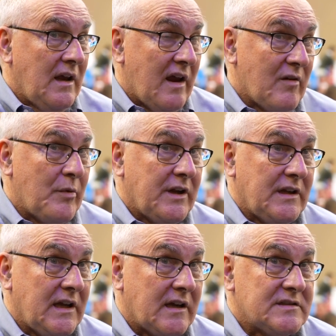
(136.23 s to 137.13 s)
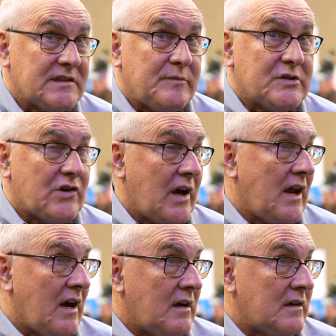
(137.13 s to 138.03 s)
in the ecosystem is trying
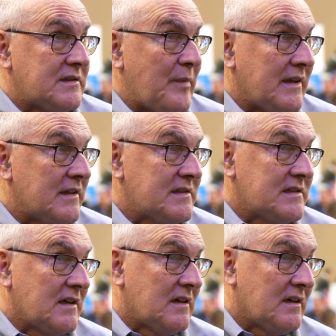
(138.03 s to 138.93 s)
hard to make this